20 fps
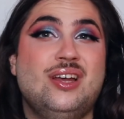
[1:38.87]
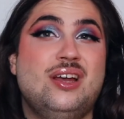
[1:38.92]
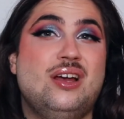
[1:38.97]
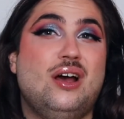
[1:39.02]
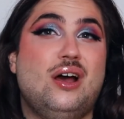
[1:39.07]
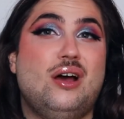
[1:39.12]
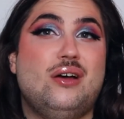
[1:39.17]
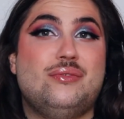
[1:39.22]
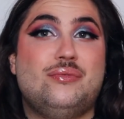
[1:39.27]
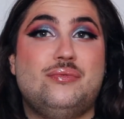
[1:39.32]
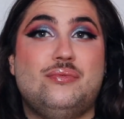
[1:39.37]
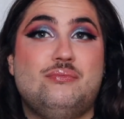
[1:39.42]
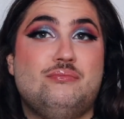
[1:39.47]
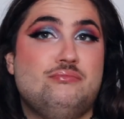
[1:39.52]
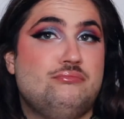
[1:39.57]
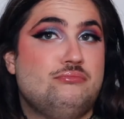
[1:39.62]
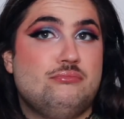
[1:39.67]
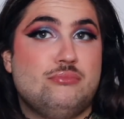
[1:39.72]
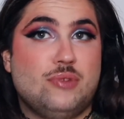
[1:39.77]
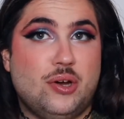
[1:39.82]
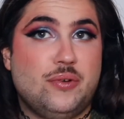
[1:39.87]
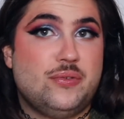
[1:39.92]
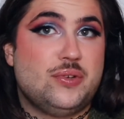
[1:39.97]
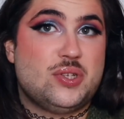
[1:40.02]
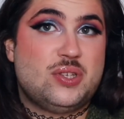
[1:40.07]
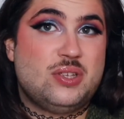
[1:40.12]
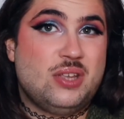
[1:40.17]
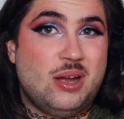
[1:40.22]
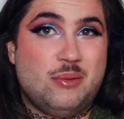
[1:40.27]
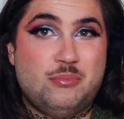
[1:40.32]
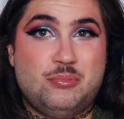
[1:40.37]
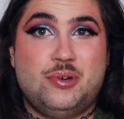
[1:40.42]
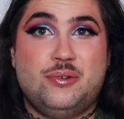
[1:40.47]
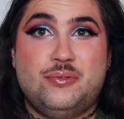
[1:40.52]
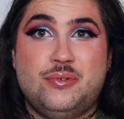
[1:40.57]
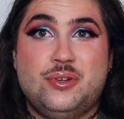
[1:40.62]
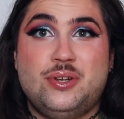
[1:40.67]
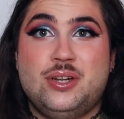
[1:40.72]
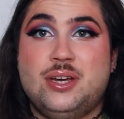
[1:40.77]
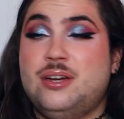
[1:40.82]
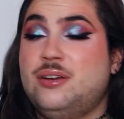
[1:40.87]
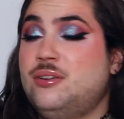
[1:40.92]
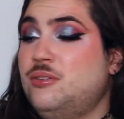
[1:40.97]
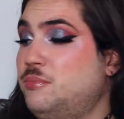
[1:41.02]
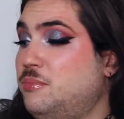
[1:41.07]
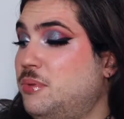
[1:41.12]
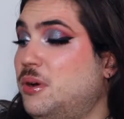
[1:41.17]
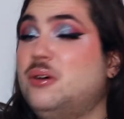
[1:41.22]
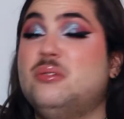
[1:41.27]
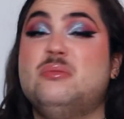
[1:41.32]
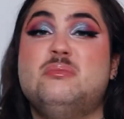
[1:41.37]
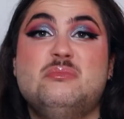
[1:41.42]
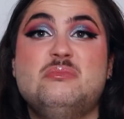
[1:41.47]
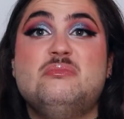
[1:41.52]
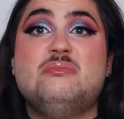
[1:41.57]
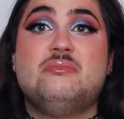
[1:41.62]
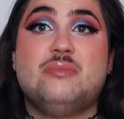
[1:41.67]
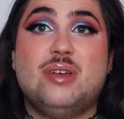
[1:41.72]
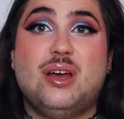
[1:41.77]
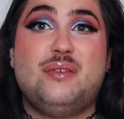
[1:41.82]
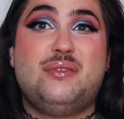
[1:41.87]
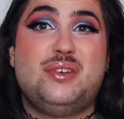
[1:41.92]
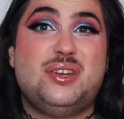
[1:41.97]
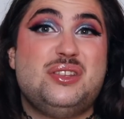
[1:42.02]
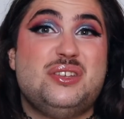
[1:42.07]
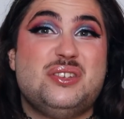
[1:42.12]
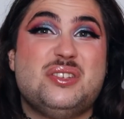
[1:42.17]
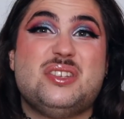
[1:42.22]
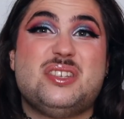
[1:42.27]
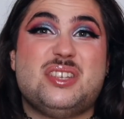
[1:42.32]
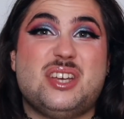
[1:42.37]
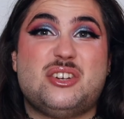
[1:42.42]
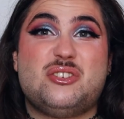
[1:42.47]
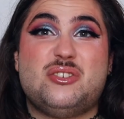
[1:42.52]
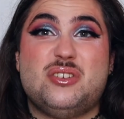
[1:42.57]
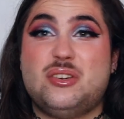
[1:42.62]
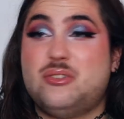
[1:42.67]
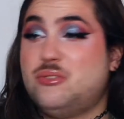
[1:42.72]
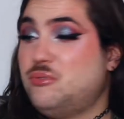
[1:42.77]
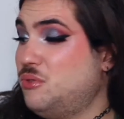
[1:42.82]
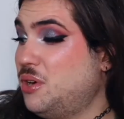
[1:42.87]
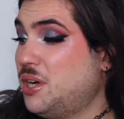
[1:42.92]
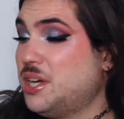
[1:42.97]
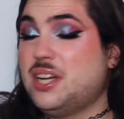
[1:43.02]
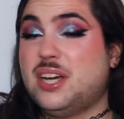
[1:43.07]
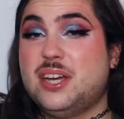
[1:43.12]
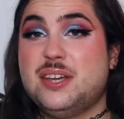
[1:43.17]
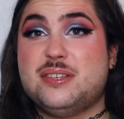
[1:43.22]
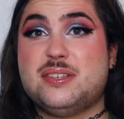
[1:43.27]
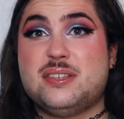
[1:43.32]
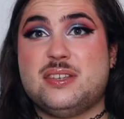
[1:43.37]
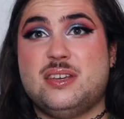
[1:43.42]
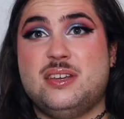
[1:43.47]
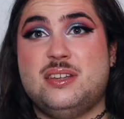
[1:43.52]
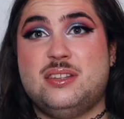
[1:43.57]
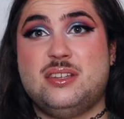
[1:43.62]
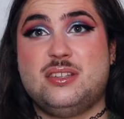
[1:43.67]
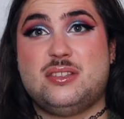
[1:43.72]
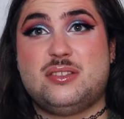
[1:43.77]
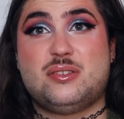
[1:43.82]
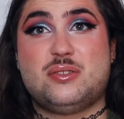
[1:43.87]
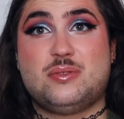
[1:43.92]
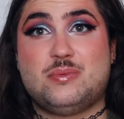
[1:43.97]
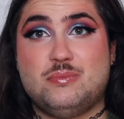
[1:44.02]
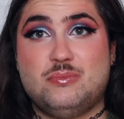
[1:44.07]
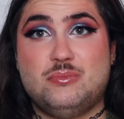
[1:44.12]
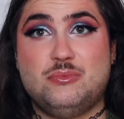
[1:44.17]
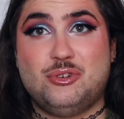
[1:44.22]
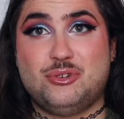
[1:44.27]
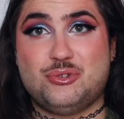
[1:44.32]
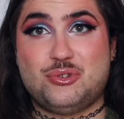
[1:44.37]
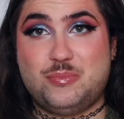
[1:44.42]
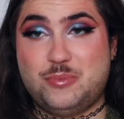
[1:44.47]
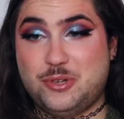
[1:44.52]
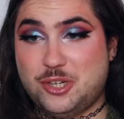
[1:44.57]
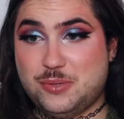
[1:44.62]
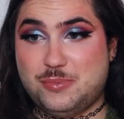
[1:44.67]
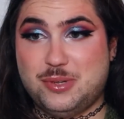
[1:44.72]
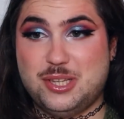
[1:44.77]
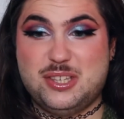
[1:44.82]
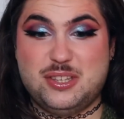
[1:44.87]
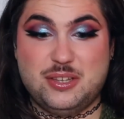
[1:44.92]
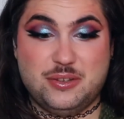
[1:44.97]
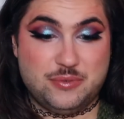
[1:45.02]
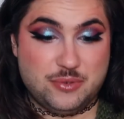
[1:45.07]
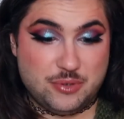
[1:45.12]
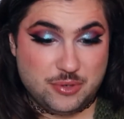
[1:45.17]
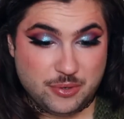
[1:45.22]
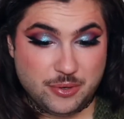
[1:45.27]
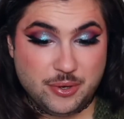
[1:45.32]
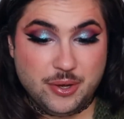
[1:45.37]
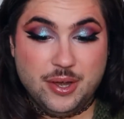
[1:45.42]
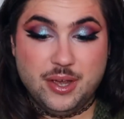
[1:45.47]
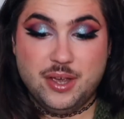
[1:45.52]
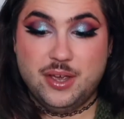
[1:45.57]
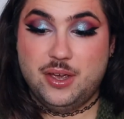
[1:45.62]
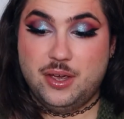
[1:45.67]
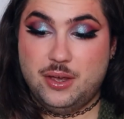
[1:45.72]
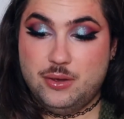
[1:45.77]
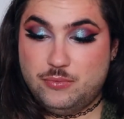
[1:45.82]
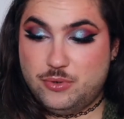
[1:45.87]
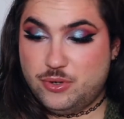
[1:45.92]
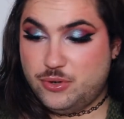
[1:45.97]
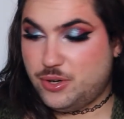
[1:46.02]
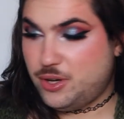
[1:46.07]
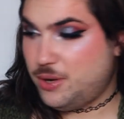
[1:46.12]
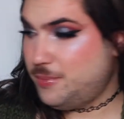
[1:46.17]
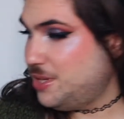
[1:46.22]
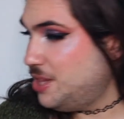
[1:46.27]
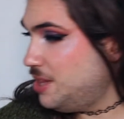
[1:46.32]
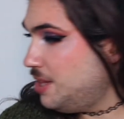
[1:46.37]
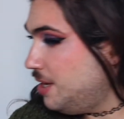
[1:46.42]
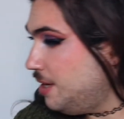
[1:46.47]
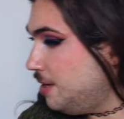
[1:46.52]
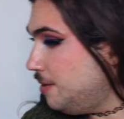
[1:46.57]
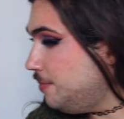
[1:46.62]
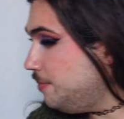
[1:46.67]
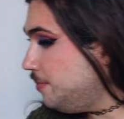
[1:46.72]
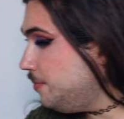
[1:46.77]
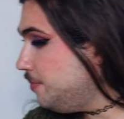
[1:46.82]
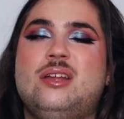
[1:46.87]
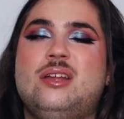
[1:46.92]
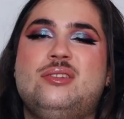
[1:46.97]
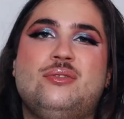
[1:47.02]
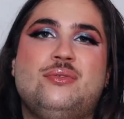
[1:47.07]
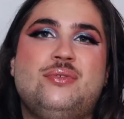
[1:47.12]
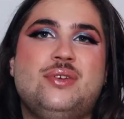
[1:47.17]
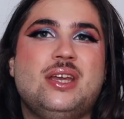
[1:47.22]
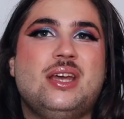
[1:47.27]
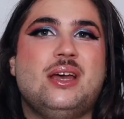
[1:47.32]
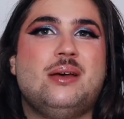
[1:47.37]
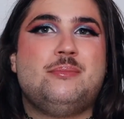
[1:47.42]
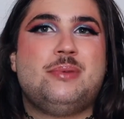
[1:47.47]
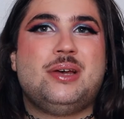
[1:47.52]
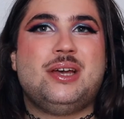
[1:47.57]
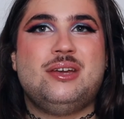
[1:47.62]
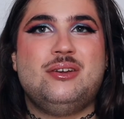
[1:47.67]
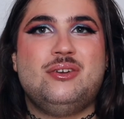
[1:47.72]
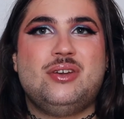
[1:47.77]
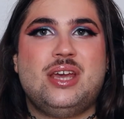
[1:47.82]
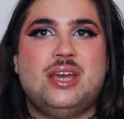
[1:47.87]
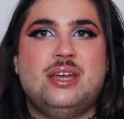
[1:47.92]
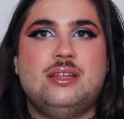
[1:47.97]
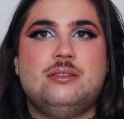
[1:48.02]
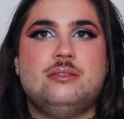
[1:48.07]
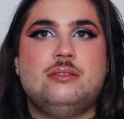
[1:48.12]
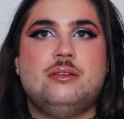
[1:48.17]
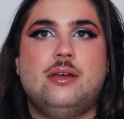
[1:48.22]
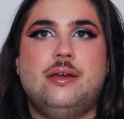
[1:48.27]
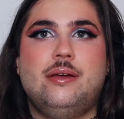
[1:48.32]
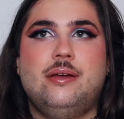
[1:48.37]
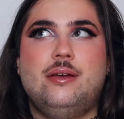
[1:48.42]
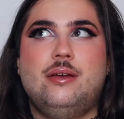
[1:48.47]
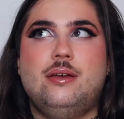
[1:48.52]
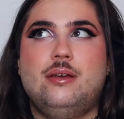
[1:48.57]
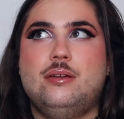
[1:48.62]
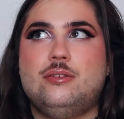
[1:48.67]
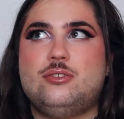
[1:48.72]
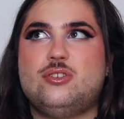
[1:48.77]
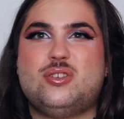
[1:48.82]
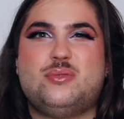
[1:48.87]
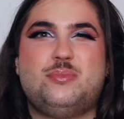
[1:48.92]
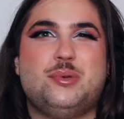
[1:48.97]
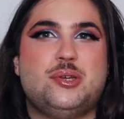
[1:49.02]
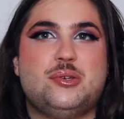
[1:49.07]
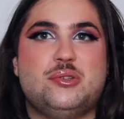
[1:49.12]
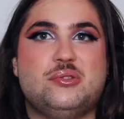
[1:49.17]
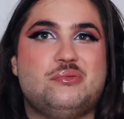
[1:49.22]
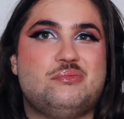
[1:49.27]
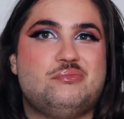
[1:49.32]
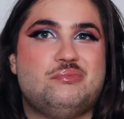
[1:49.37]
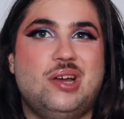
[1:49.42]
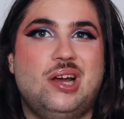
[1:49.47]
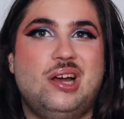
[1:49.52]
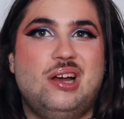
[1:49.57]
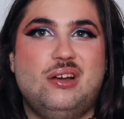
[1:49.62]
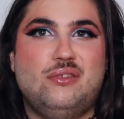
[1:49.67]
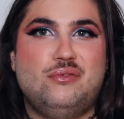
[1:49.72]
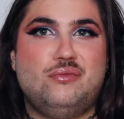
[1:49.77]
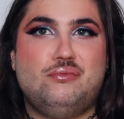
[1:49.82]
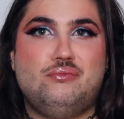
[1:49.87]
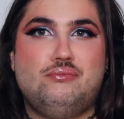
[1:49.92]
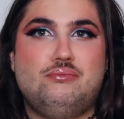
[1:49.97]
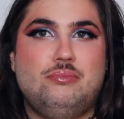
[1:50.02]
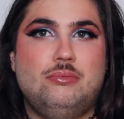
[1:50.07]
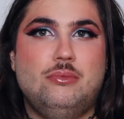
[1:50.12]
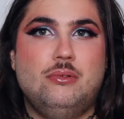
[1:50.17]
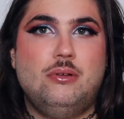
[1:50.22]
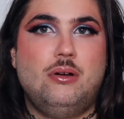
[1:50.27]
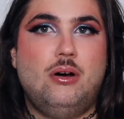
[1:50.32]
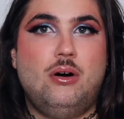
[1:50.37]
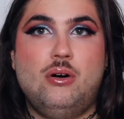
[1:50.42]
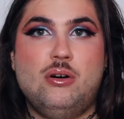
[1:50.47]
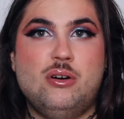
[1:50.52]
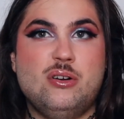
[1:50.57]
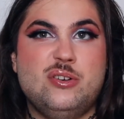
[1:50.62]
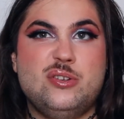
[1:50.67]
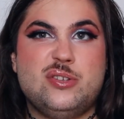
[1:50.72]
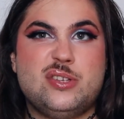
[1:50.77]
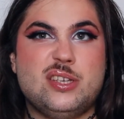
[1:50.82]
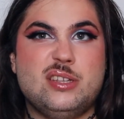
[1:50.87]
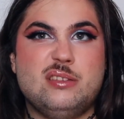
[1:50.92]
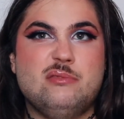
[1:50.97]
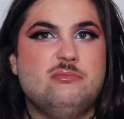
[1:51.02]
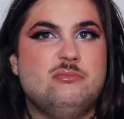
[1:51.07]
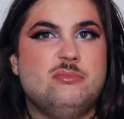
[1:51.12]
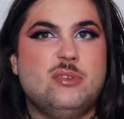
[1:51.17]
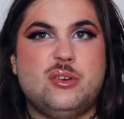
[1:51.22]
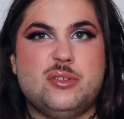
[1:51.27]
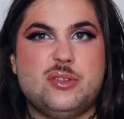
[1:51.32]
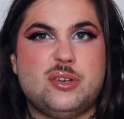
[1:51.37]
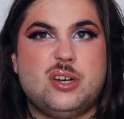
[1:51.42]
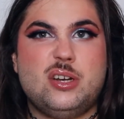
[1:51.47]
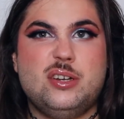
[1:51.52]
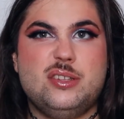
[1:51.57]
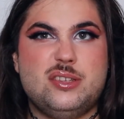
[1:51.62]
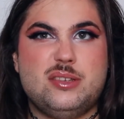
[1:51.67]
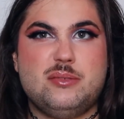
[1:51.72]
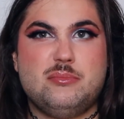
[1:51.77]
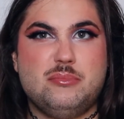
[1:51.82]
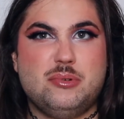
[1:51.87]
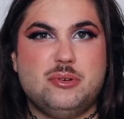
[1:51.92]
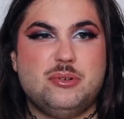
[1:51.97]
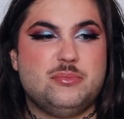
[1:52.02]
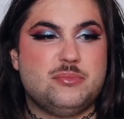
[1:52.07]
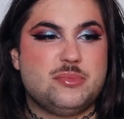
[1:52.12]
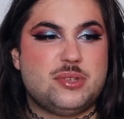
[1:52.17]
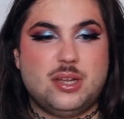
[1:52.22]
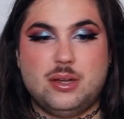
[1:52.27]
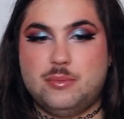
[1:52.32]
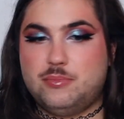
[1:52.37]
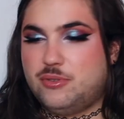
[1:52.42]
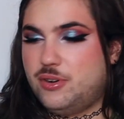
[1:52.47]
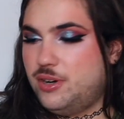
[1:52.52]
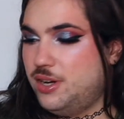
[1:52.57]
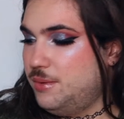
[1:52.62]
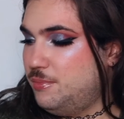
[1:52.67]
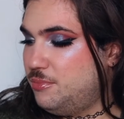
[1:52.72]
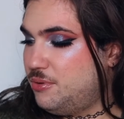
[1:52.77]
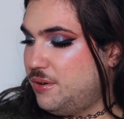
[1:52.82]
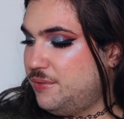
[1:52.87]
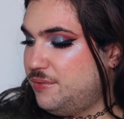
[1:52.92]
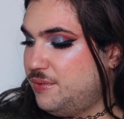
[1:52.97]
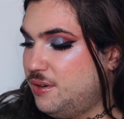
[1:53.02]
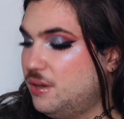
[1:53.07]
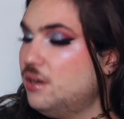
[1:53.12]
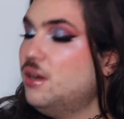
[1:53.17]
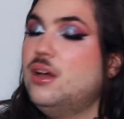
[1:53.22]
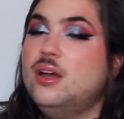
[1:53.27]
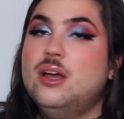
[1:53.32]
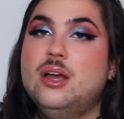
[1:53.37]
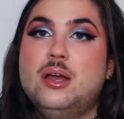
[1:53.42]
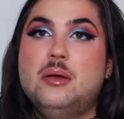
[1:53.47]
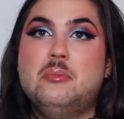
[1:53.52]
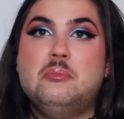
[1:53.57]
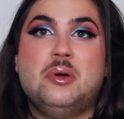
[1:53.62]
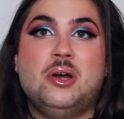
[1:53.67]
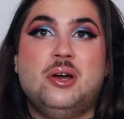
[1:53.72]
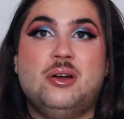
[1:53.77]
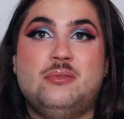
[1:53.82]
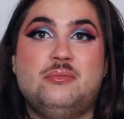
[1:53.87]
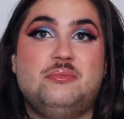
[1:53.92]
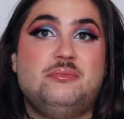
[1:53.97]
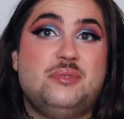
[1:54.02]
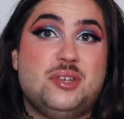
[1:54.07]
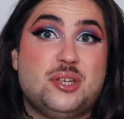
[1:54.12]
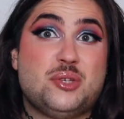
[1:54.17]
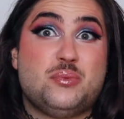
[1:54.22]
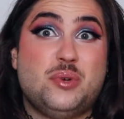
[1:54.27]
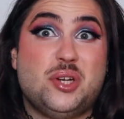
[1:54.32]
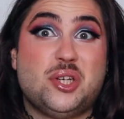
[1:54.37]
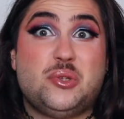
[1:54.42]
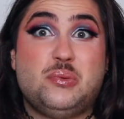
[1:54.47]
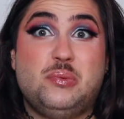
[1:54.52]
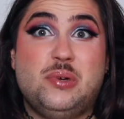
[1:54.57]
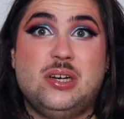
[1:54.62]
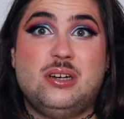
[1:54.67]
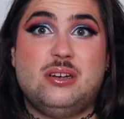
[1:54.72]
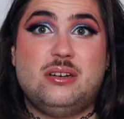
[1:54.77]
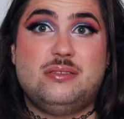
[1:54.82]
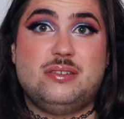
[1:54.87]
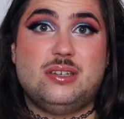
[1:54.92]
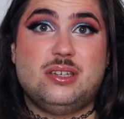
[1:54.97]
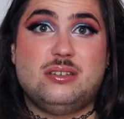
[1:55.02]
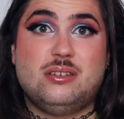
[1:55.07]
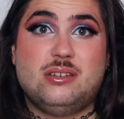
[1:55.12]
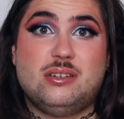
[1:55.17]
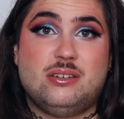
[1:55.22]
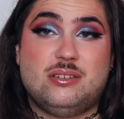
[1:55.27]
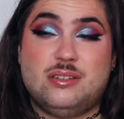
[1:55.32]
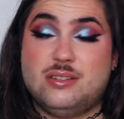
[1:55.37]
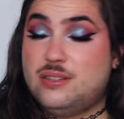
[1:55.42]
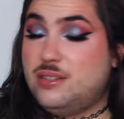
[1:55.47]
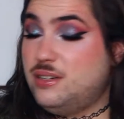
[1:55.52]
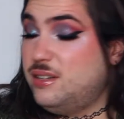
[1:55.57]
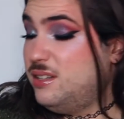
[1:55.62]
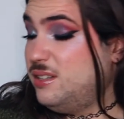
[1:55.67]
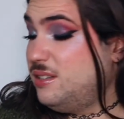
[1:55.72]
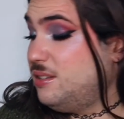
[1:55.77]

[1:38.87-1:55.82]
I have others that I prefer now, but I think this is actually quite nice and it's not super expensive, so we recommend that. don't think I'll buy it again, just because I have oils and other cleansing balms that I probably prefer, but this works well, I think, honestly.